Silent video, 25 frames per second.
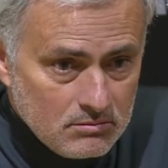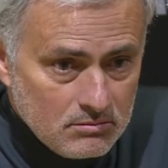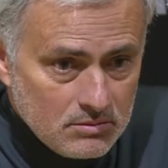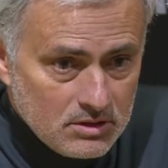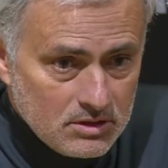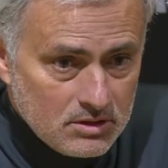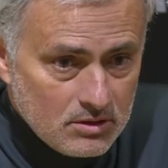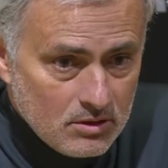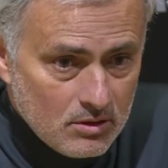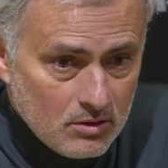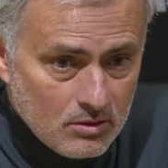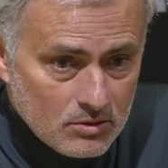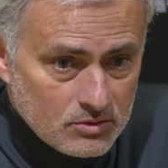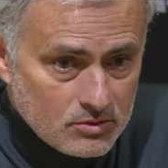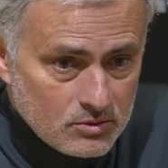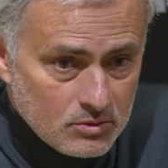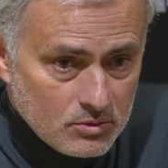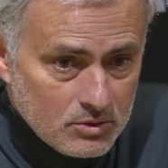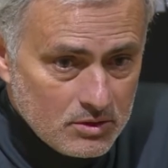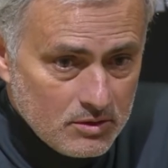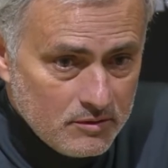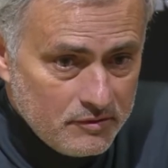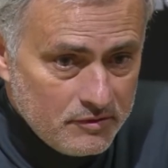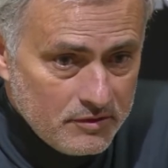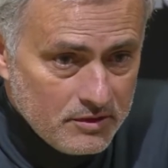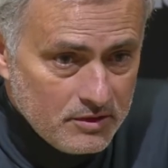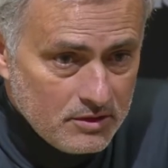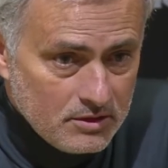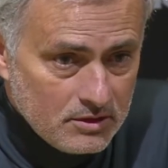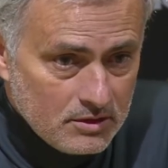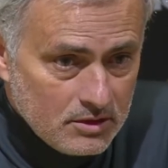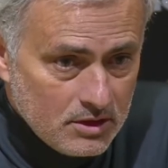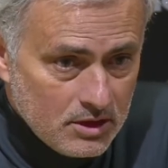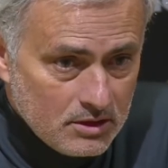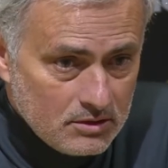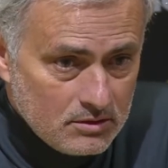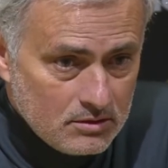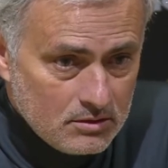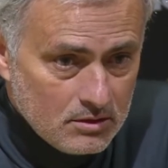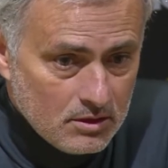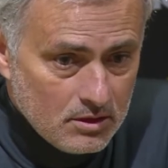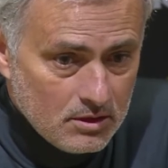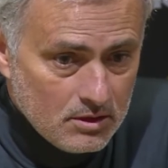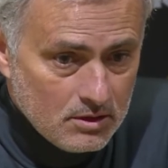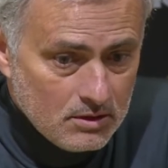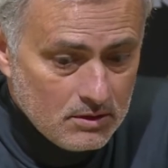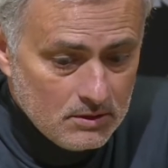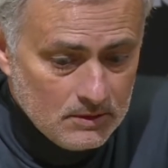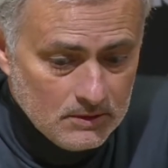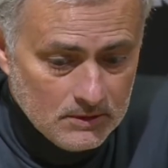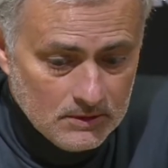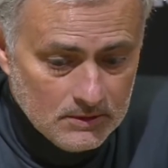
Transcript: but also with the feeling that uh,